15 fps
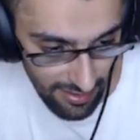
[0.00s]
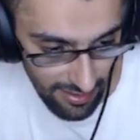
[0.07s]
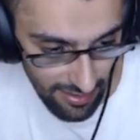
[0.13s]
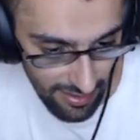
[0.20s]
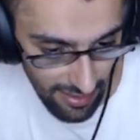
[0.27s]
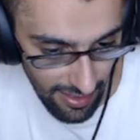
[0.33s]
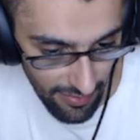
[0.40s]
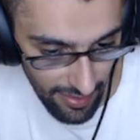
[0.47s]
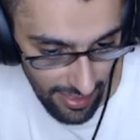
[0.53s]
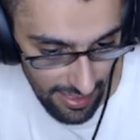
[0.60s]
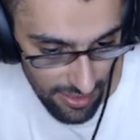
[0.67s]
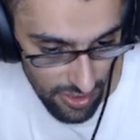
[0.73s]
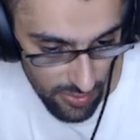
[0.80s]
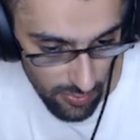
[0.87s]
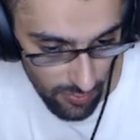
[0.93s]
And then I
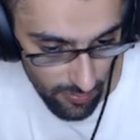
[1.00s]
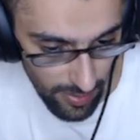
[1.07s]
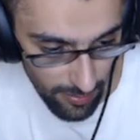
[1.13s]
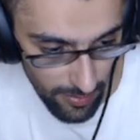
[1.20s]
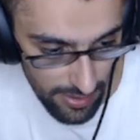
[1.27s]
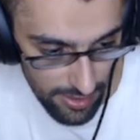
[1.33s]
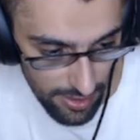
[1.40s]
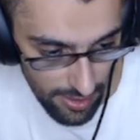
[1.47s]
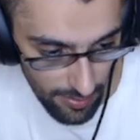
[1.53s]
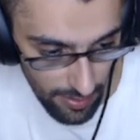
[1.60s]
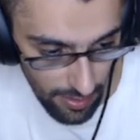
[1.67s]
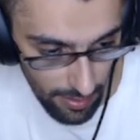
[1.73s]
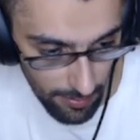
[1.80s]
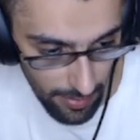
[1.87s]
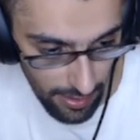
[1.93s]
just moved my bishop,
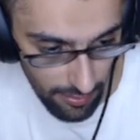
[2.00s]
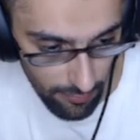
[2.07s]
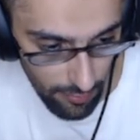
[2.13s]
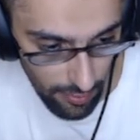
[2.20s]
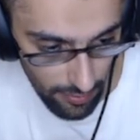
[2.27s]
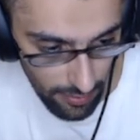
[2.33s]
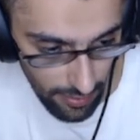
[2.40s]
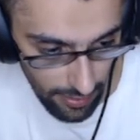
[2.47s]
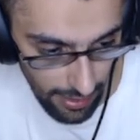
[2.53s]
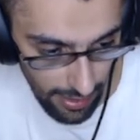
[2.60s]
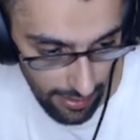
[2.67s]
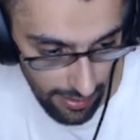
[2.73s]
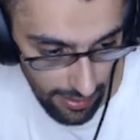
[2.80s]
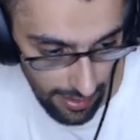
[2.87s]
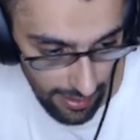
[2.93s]
my rook,
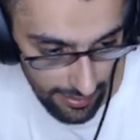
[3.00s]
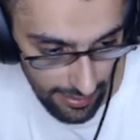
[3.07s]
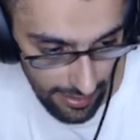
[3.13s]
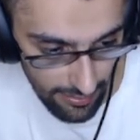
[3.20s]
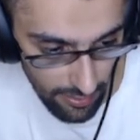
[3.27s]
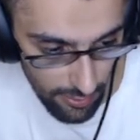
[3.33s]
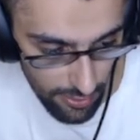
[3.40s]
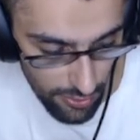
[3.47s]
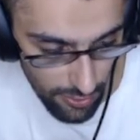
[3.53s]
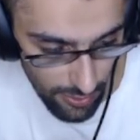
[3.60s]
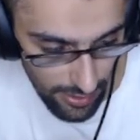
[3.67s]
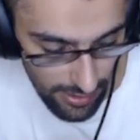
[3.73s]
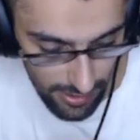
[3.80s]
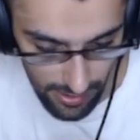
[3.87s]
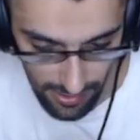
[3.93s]
and he had no
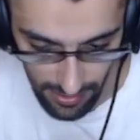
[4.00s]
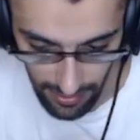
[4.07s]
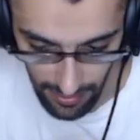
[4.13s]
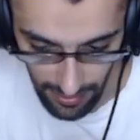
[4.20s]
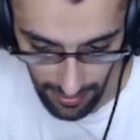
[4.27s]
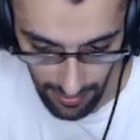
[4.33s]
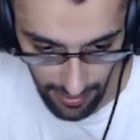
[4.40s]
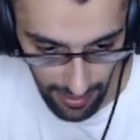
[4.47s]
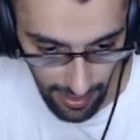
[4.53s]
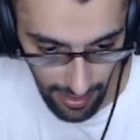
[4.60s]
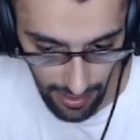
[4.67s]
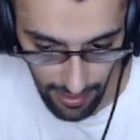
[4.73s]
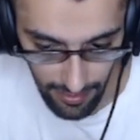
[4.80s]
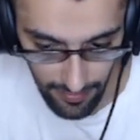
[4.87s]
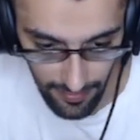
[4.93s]
choice,
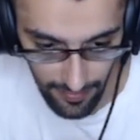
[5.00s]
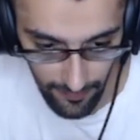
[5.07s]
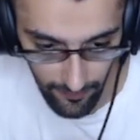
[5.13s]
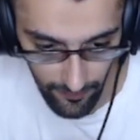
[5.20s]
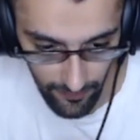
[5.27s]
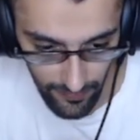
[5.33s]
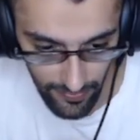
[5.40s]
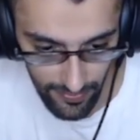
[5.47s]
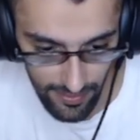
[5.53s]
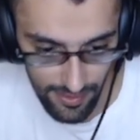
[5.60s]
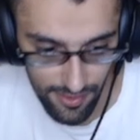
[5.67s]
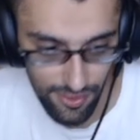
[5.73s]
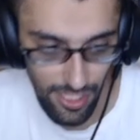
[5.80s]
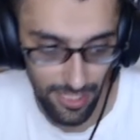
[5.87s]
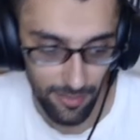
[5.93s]
and
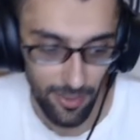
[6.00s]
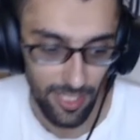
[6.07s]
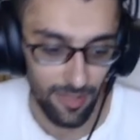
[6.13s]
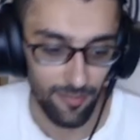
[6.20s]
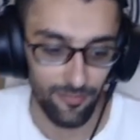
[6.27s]
checkmate.